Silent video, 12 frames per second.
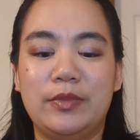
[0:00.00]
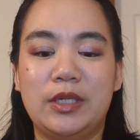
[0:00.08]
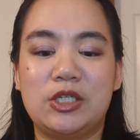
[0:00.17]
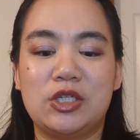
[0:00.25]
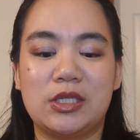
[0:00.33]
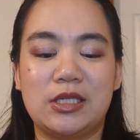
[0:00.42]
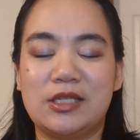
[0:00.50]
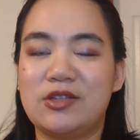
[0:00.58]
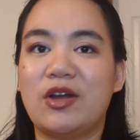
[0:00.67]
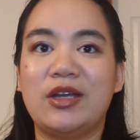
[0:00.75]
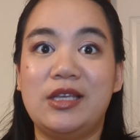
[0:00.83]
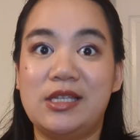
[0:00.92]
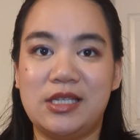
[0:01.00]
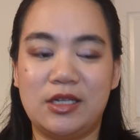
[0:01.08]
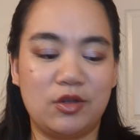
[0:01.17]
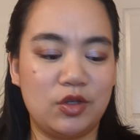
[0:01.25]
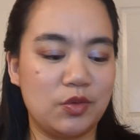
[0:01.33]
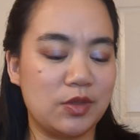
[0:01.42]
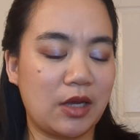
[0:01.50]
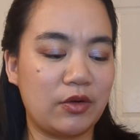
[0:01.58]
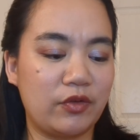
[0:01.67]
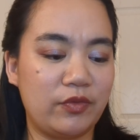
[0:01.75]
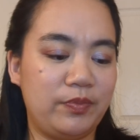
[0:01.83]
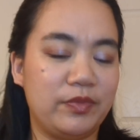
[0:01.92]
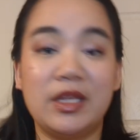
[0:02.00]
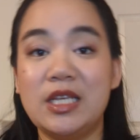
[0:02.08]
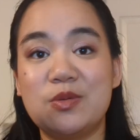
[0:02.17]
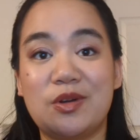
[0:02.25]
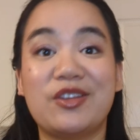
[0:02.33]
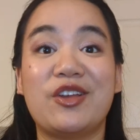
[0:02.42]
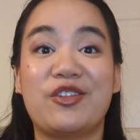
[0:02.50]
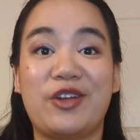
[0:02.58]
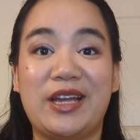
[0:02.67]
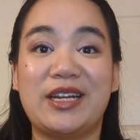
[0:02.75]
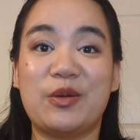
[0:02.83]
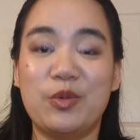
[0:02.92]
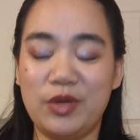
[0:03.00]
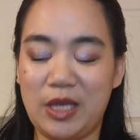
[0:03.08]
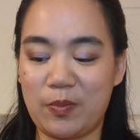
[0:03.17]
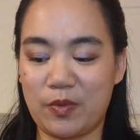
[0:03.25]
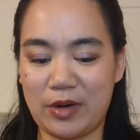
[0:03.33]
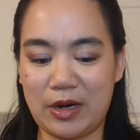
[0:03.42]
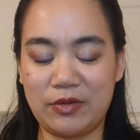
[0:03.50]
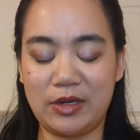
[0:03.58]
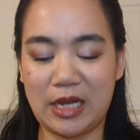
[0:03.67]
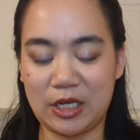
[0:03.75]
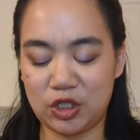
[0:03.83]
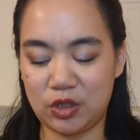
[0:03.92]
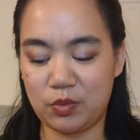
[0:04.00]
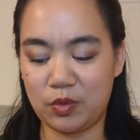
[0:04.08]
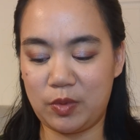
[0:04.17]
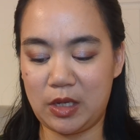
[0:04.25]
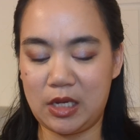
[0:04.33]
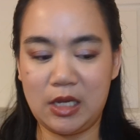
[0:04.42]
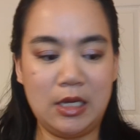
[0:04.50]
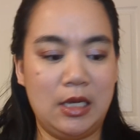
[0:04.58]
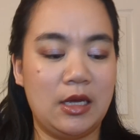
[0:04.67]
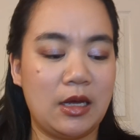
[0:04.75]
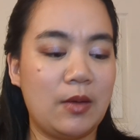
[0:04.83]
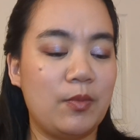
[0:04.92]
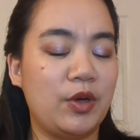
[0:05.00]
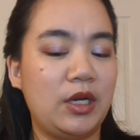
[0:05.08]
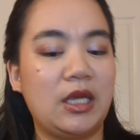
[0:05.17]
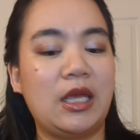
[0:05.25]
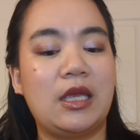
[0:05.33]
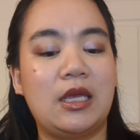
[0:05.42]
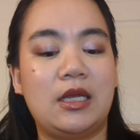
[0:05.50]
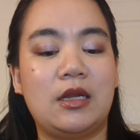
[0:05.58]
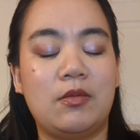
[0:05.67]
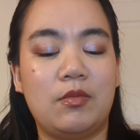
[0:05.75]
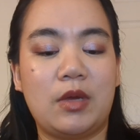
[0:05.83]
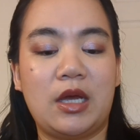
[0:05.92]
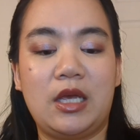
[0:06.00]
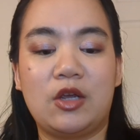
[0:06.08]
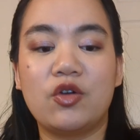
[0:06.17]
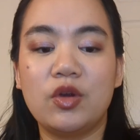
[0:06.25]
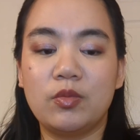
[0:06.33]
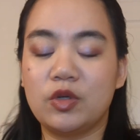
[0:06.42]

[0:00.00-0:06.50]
it just is not easy to use out of. This one, on the other hand, I will keep around and actually will be putting in my current